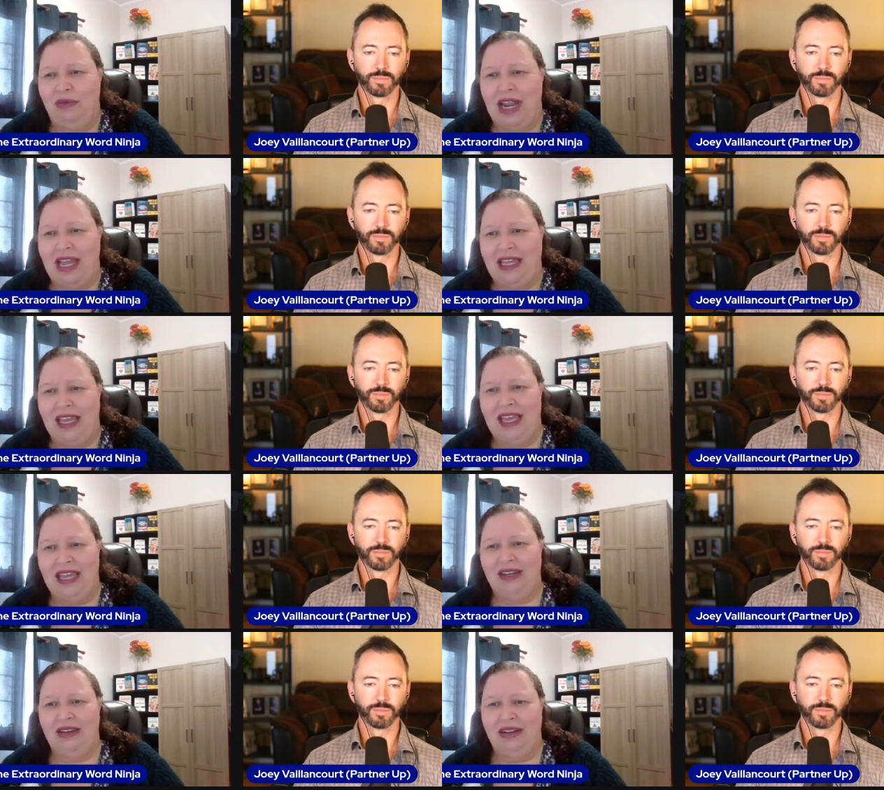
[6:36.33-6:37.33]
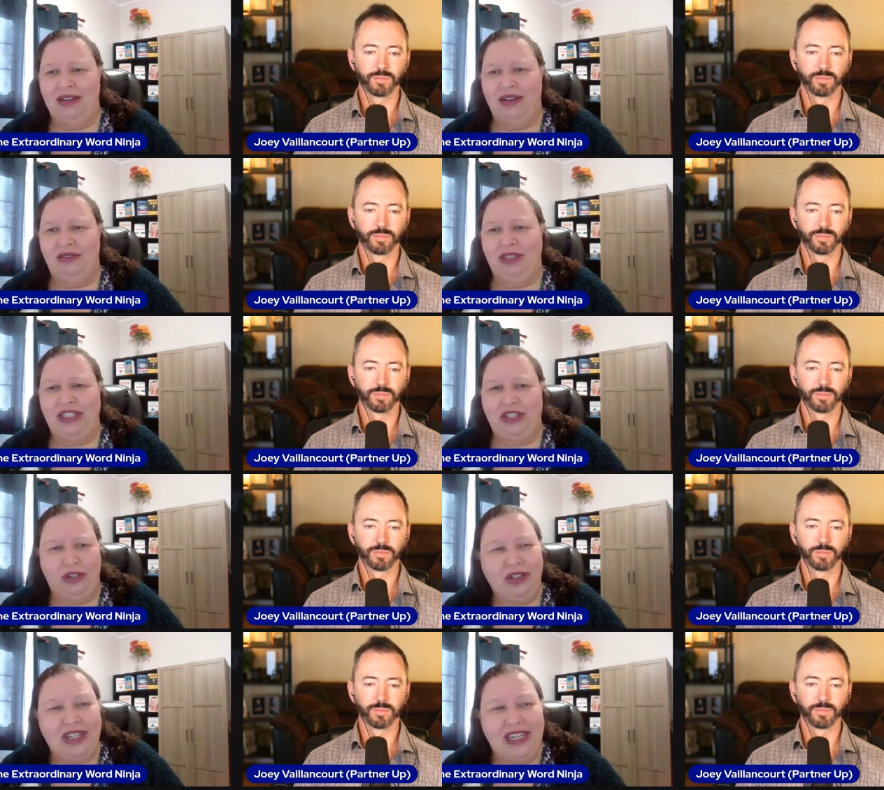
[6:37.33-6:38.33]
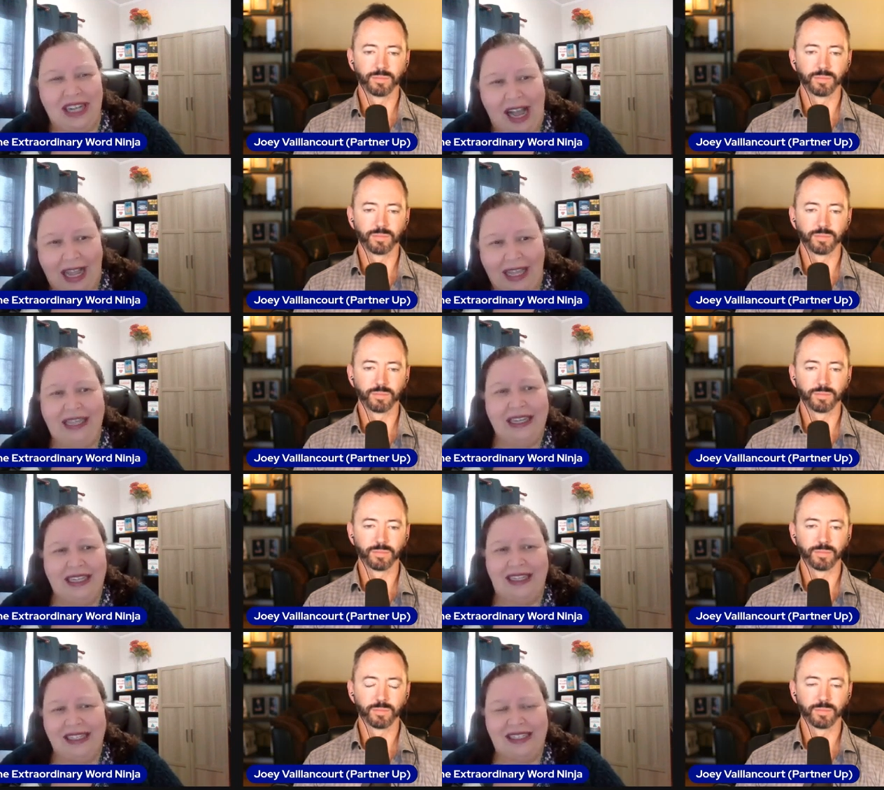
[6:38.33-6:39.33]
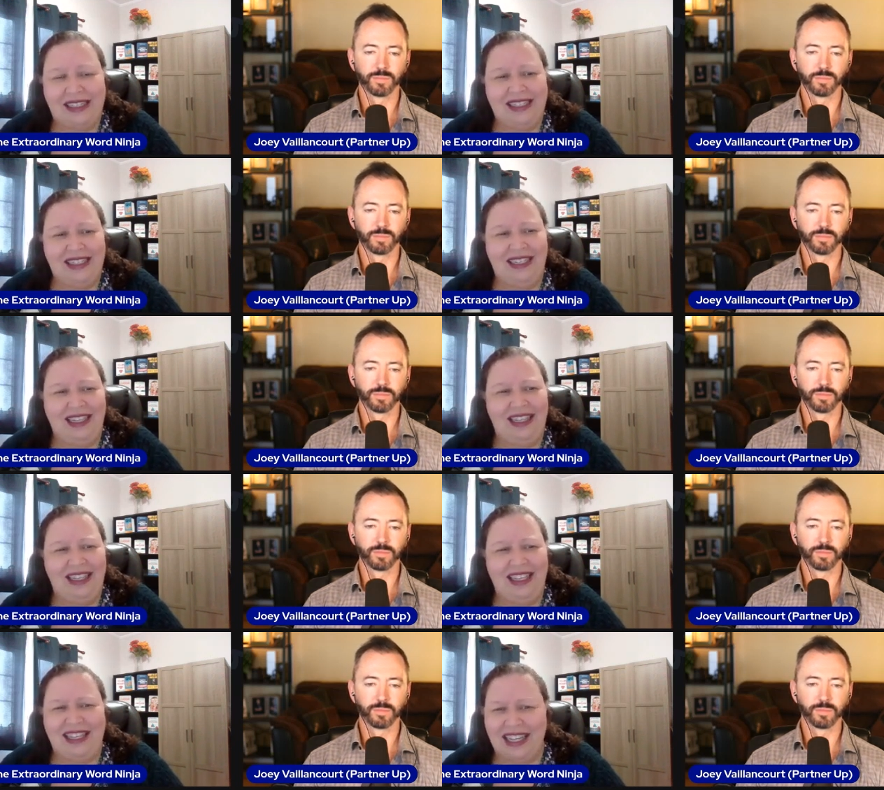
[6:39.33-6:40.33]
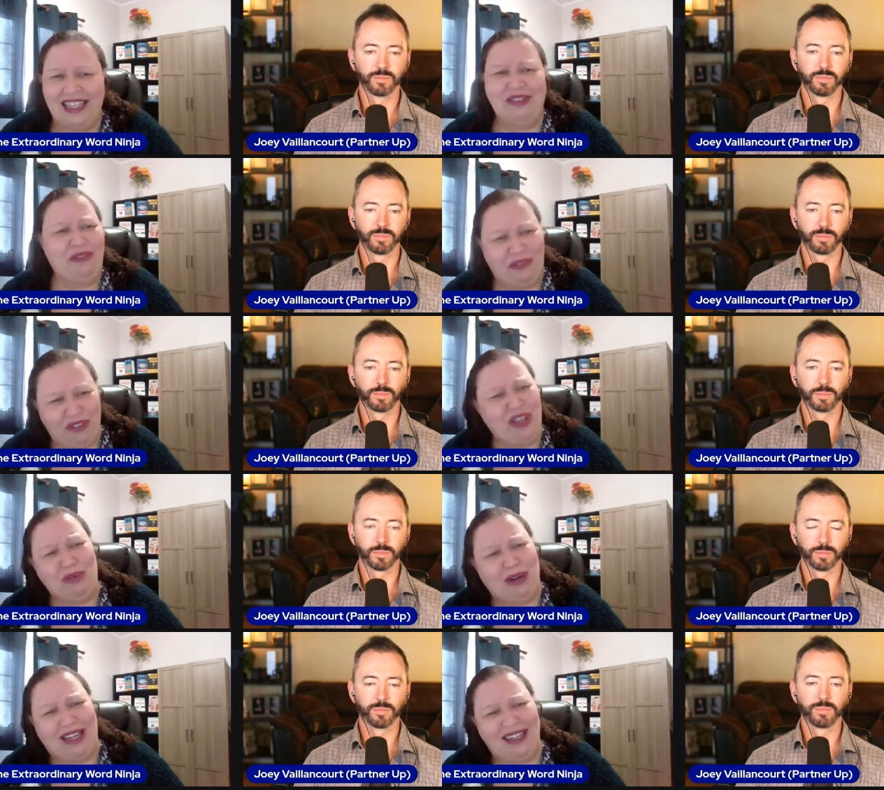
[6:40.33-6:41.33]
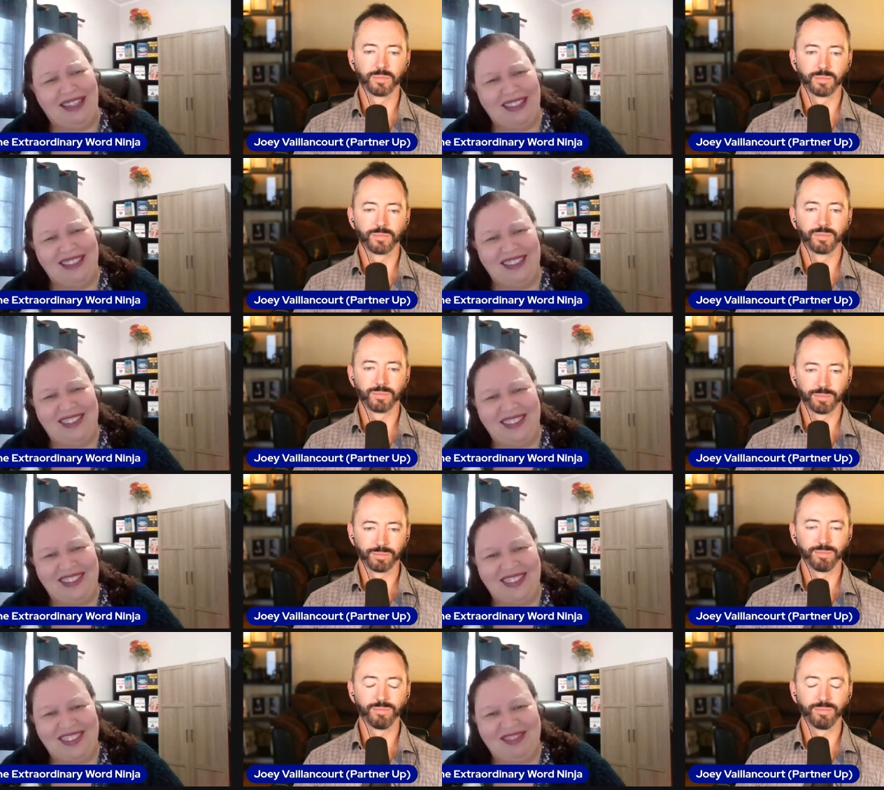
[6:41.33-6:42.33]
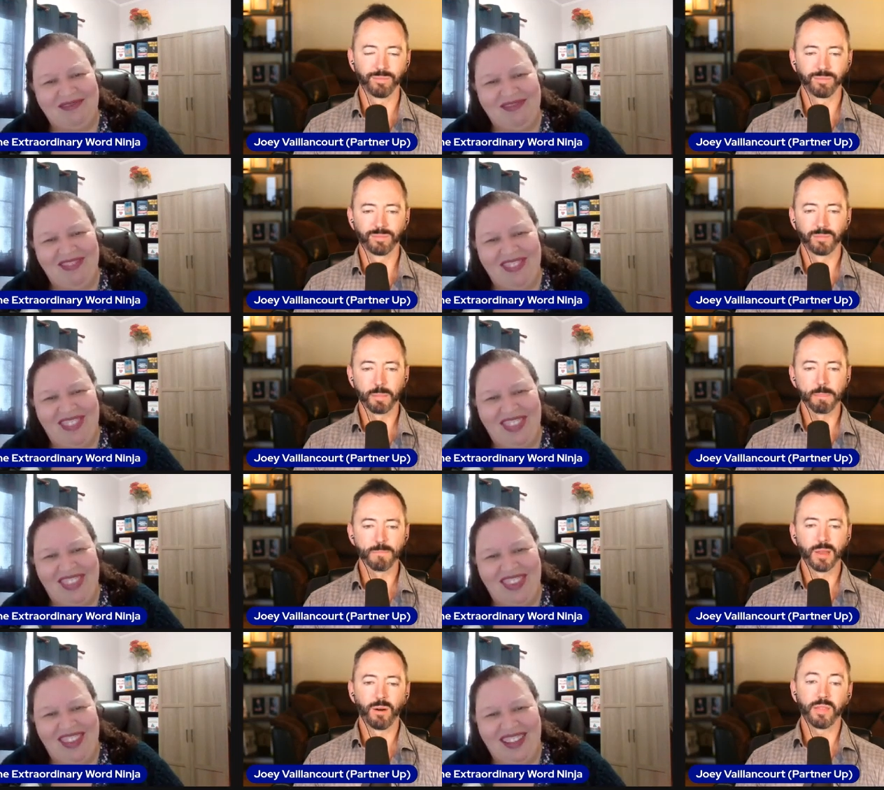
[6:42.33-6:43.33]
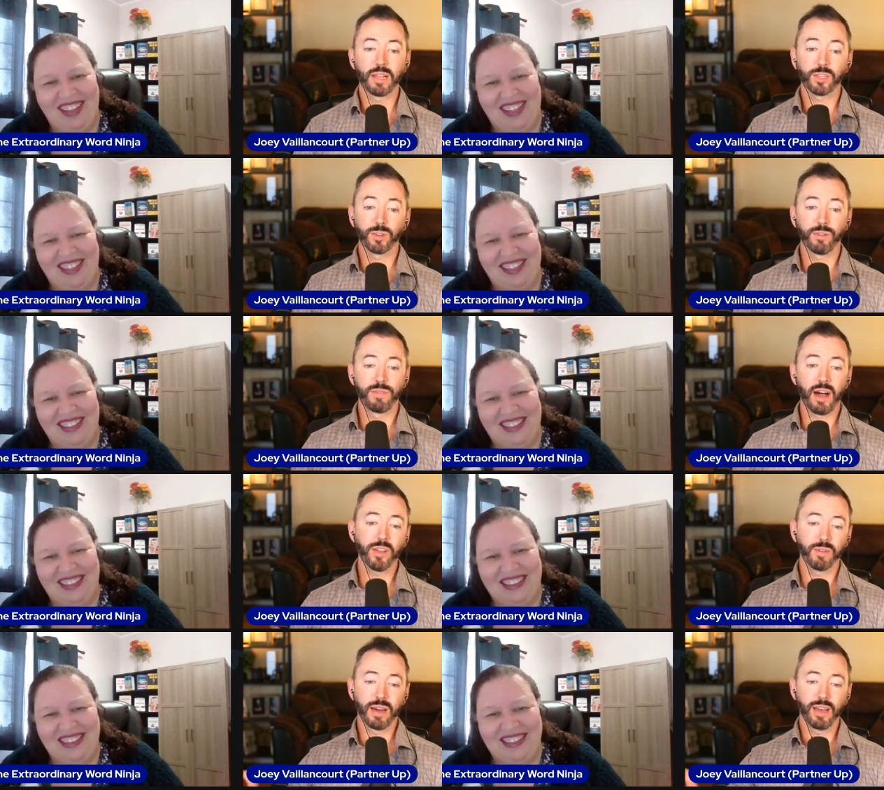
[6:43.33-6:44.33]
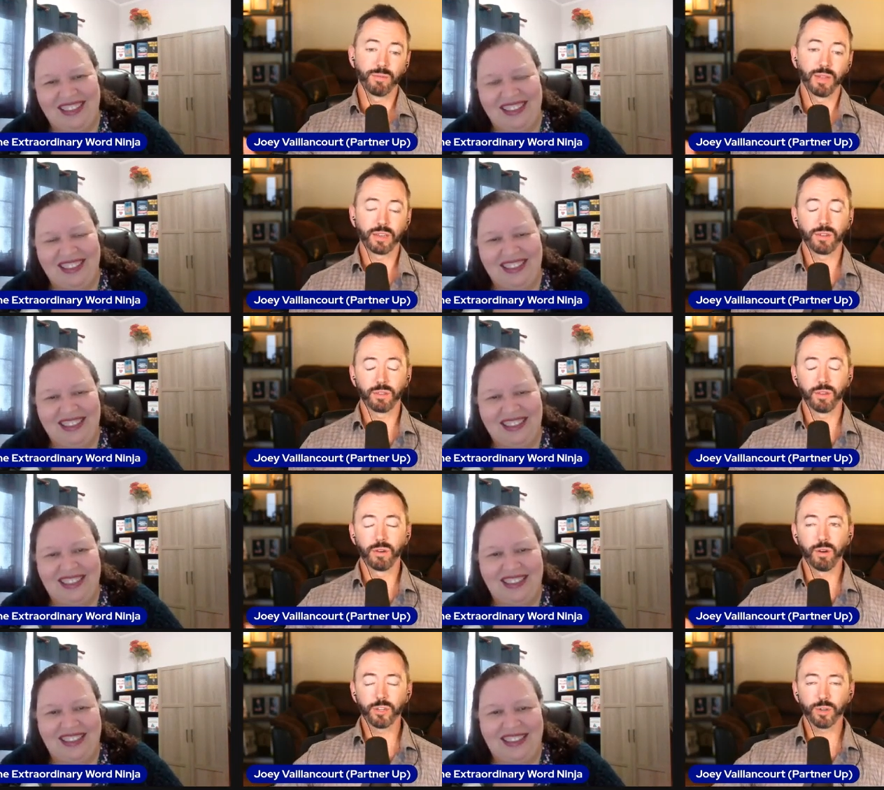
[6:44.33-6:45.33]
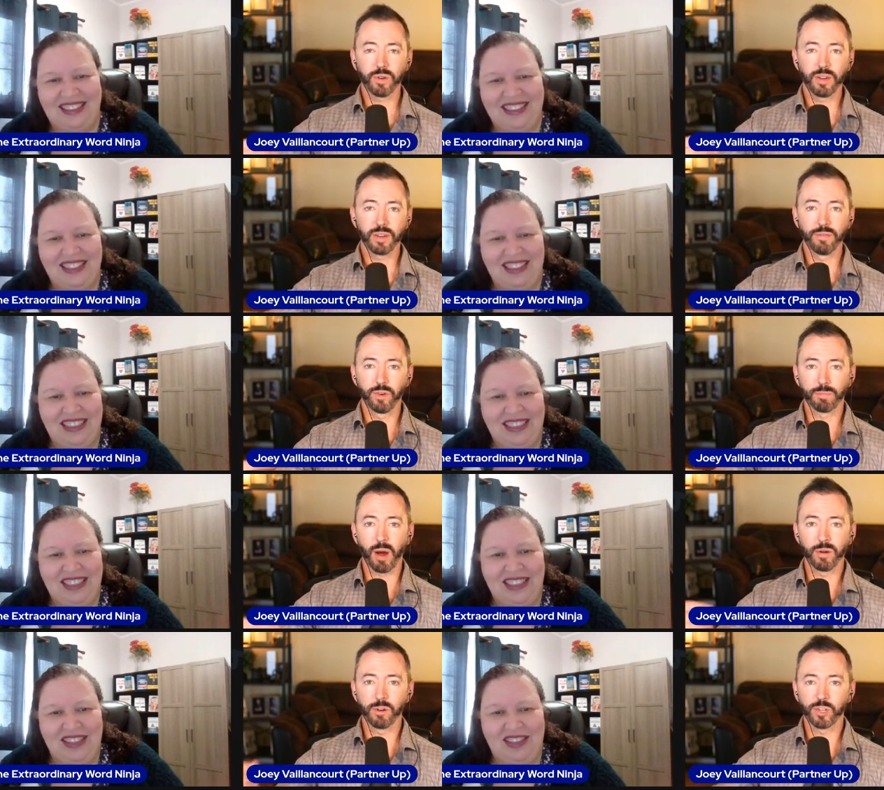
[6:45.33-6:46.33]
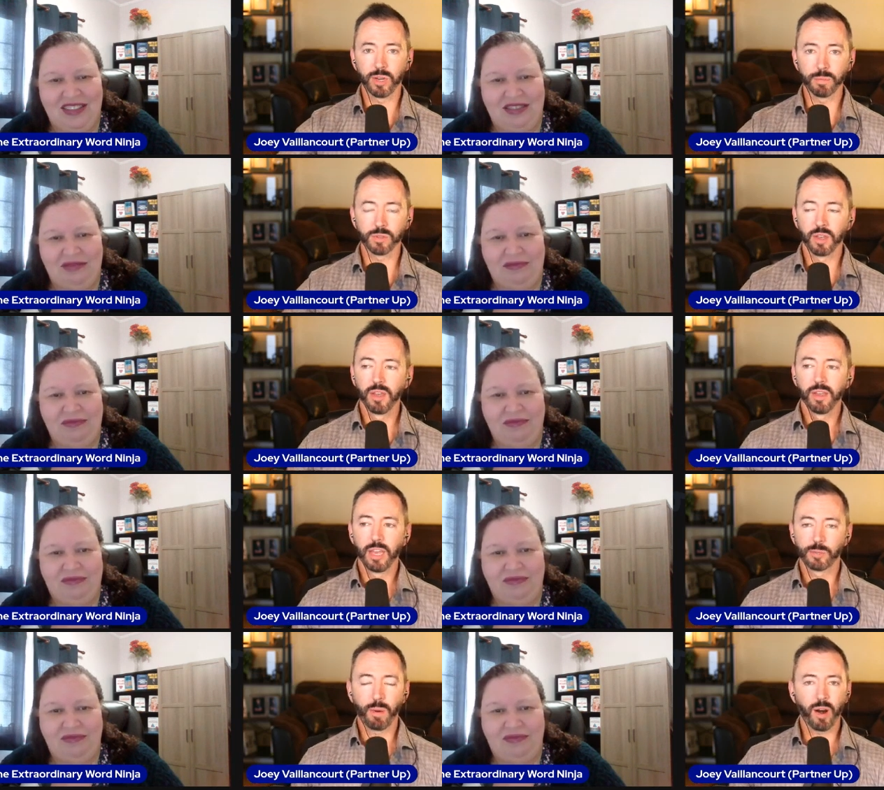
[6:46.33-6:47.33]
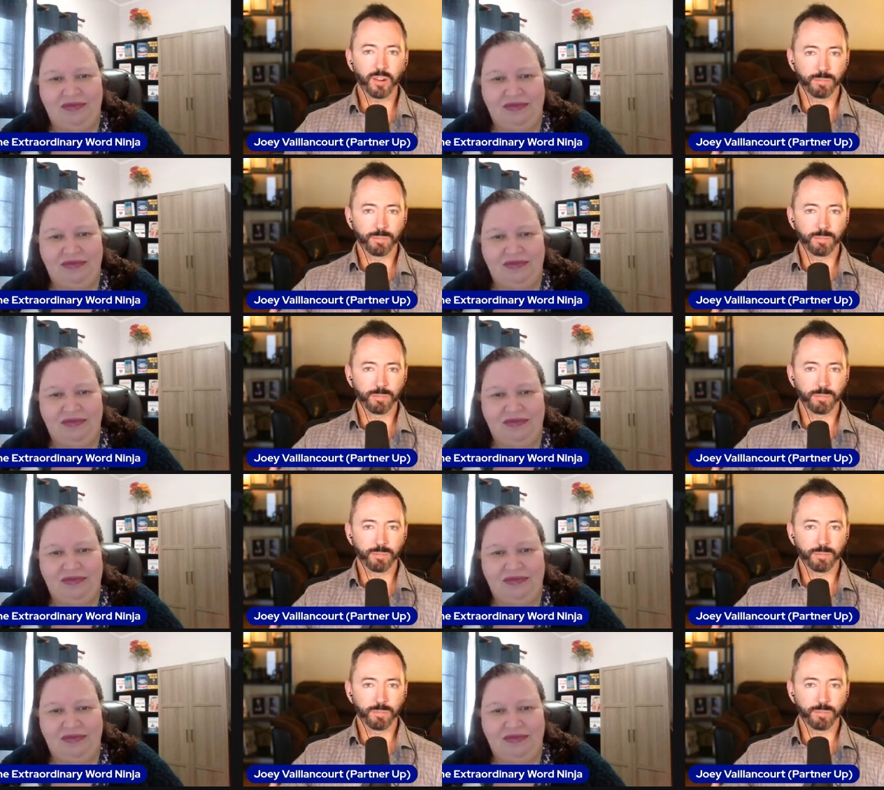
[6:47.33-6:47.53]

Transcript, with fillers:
Speaker 1: when i can't return a kindness it, doesn't feel right.
Speaker 2: Mm-hmm. Well, that's a good value add. Like the nurturing of your partnerships is part of